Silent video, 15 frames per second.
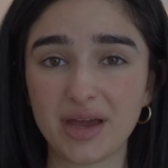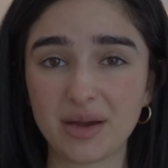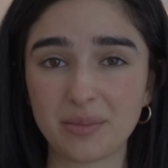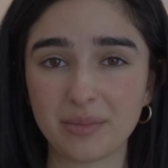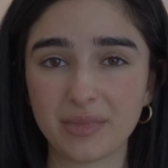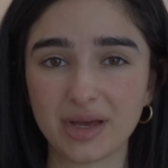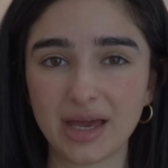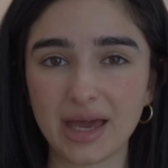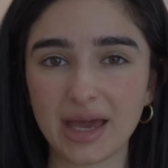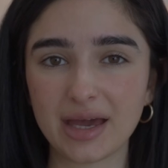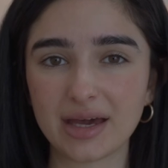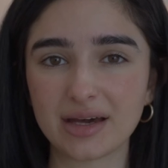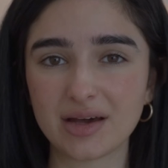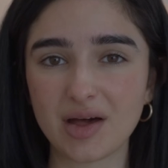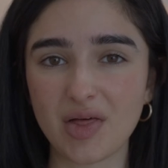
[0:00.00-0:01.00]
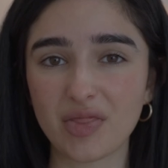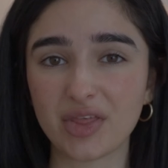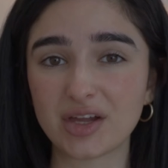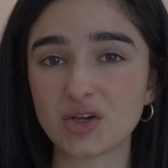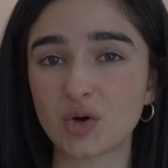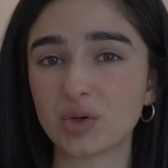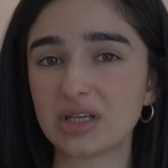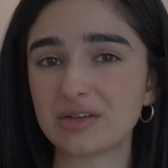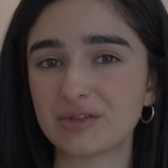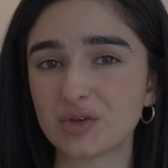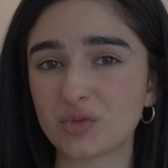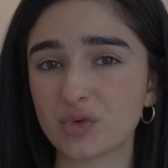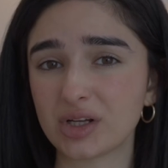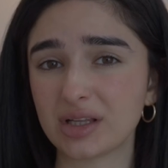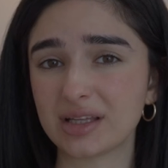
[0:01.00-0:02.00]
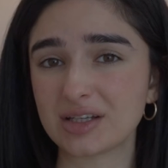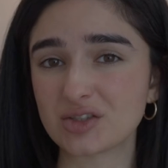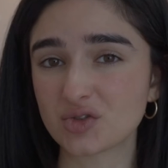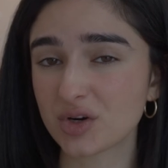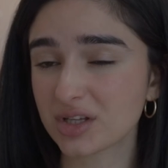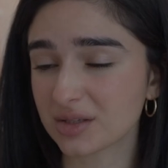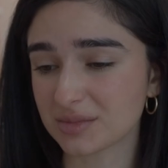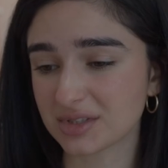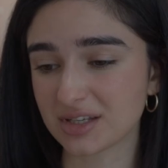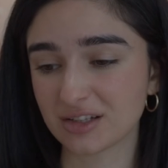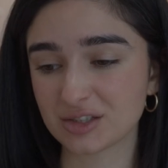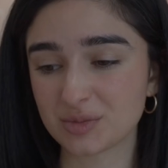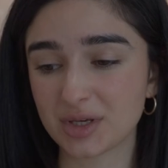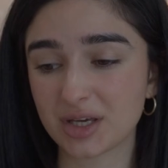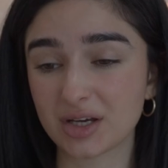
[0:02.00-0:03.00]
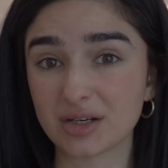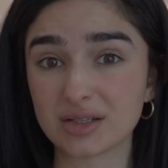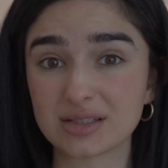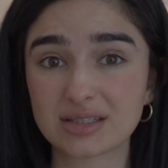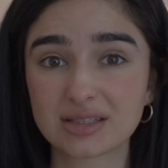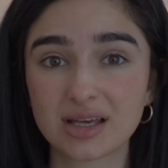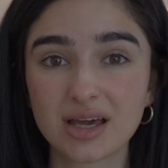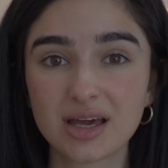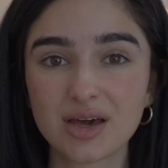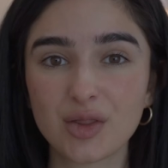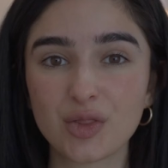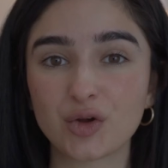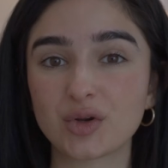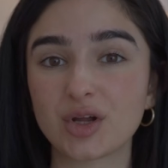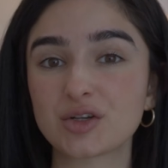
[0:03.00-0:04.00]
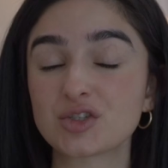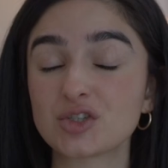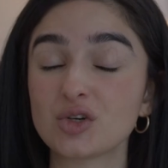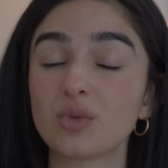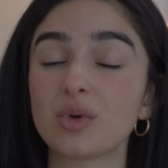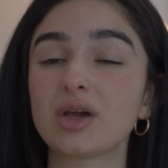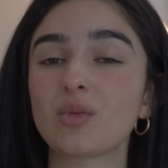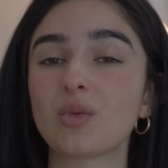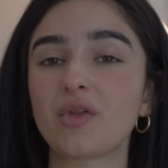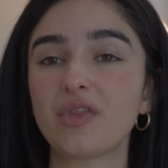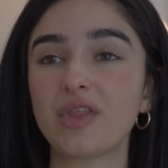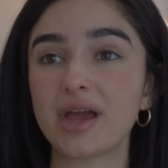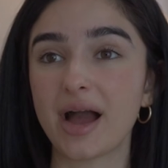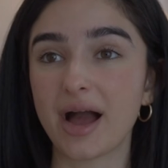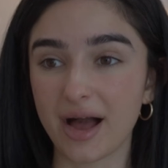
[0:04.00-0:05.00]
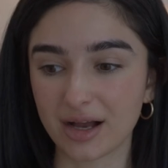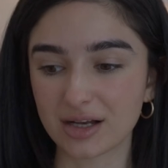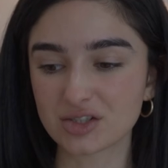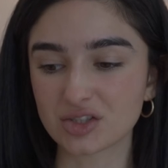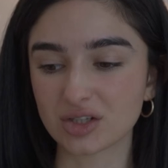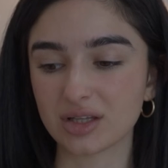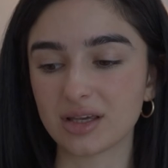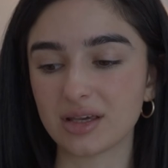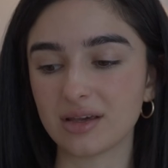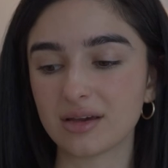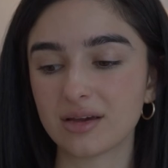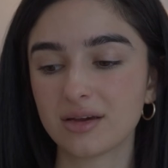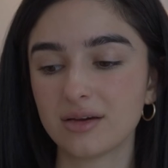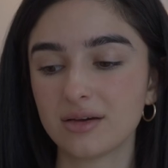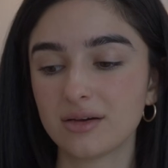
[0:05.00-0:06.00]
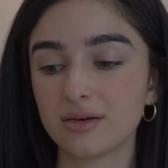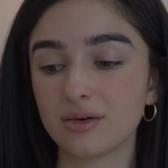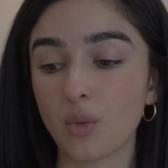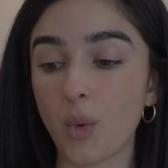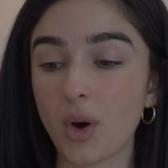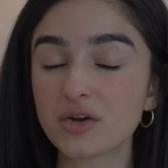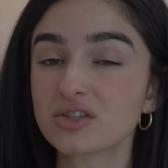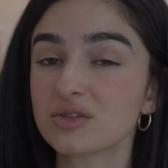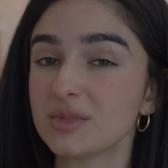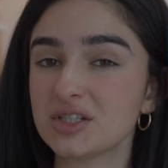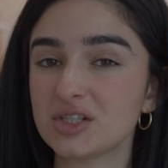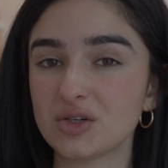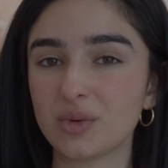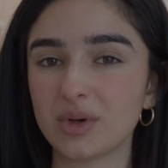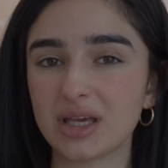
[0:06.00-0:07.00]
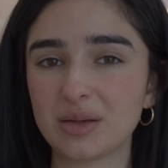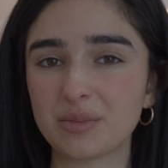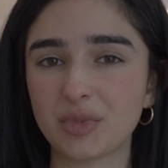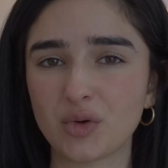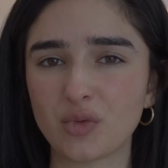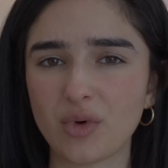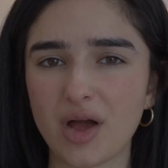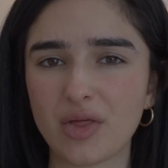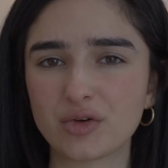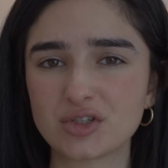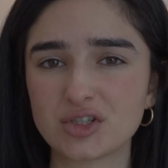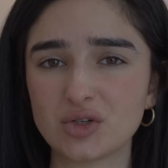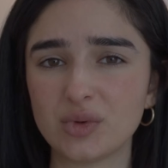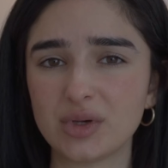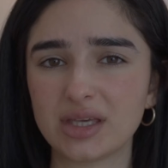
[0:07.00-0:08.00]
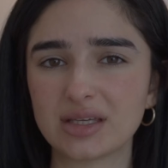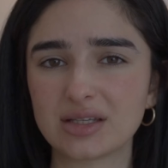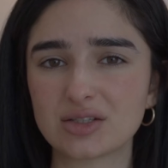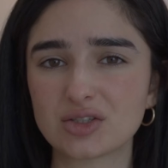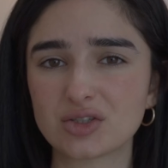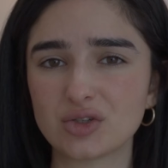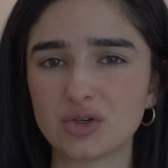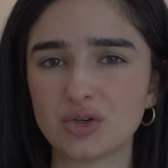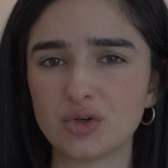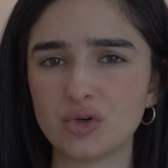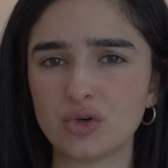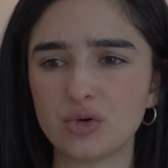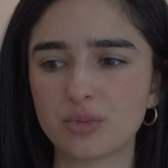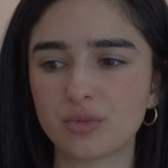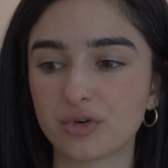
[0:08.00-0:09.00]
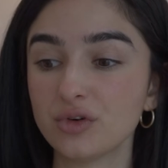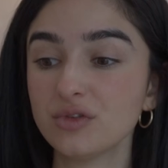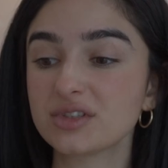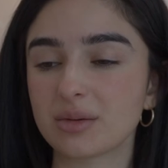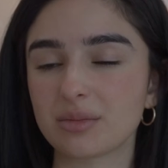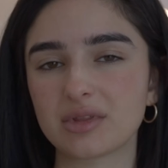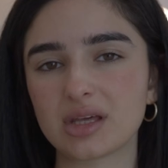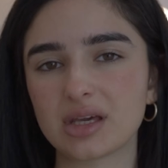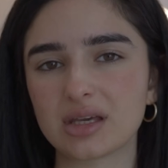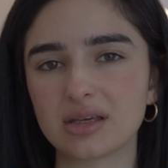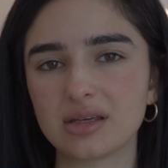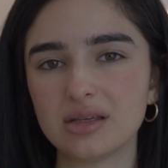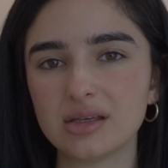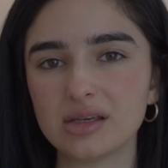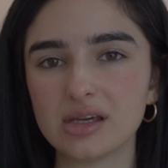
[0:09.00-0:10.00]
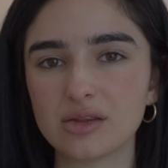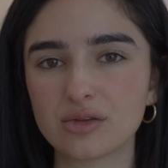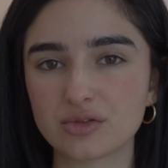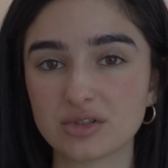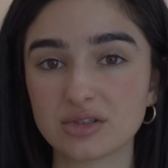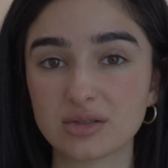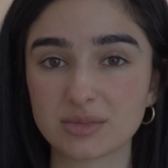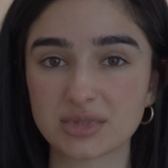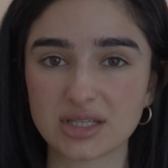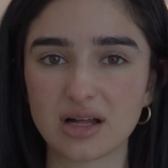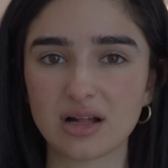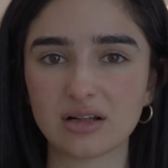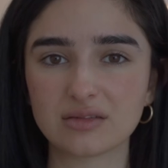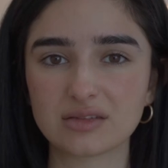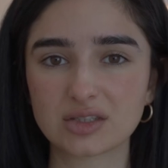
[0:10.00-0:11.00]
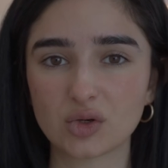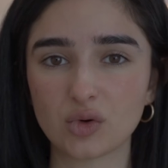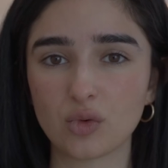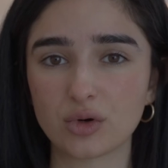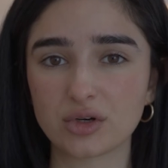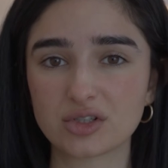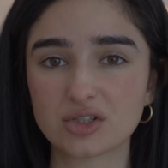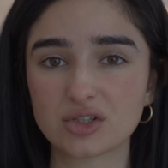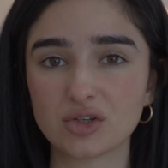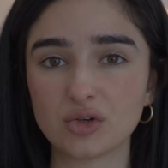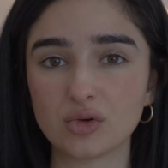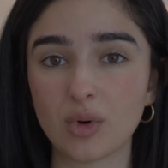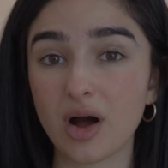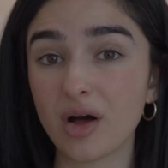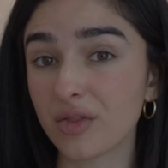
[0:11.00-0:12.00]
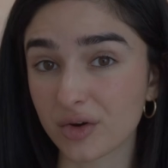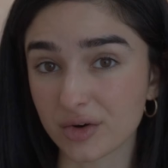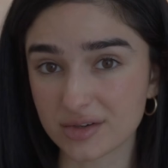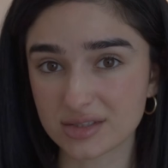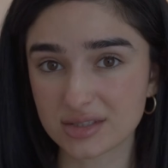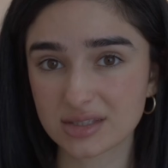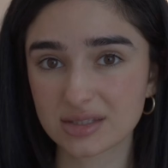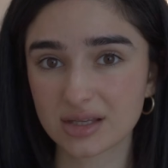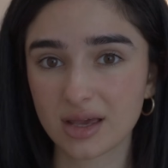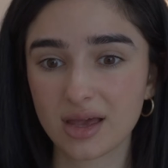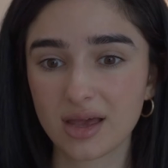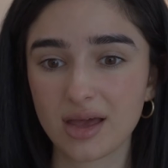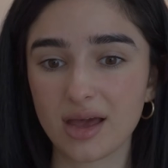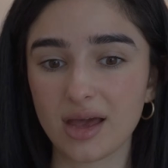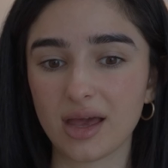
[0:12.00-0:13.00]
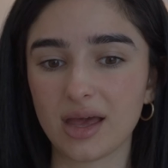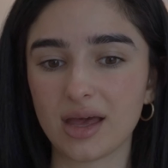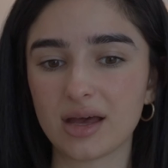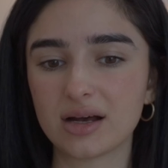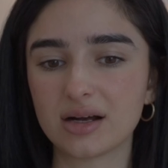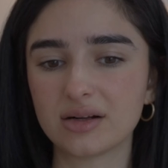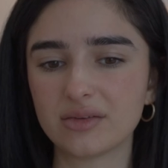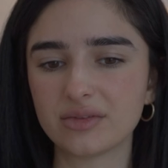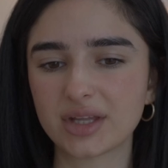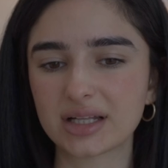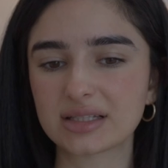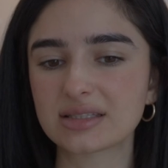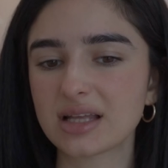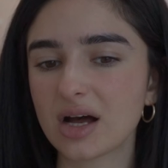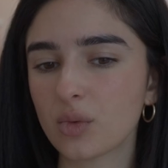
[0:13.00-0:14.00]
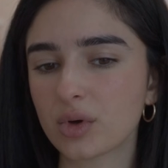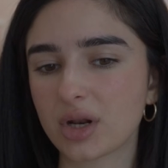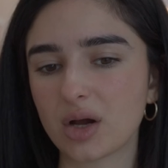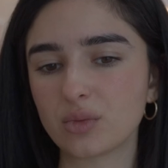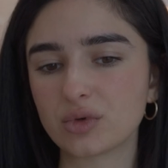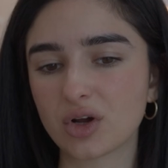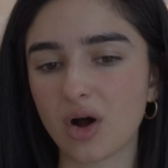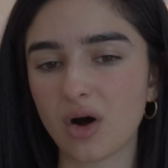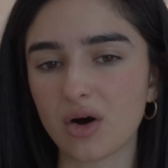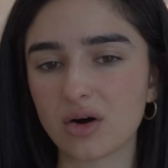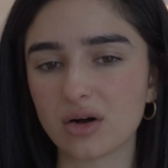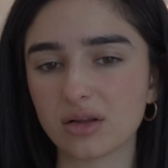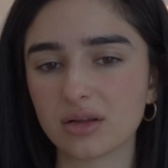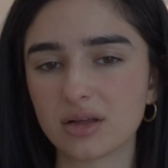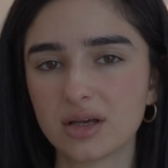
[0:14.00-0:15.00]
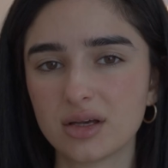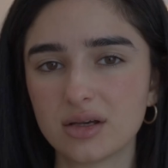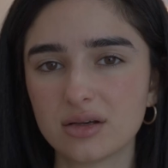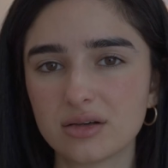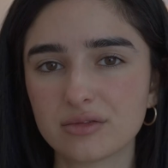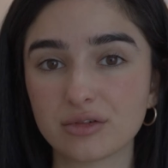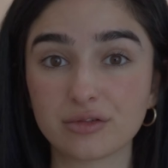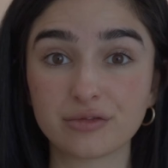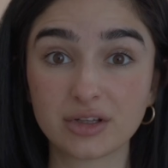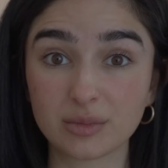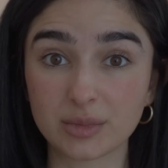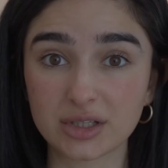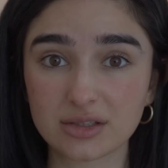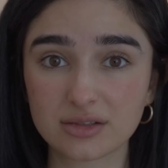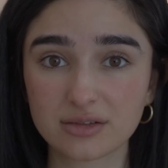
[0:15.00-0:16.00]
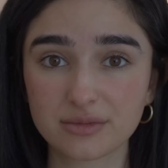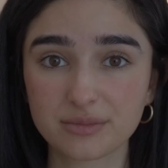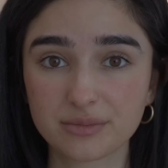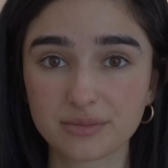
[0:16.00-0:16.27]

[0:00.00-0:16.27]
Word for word: them and they don't even really enjoy themselves because they're not doing what they actually want to be doing, but rather doing it to prove something, either to themselves or to others. And that's not what I would call fulfillment.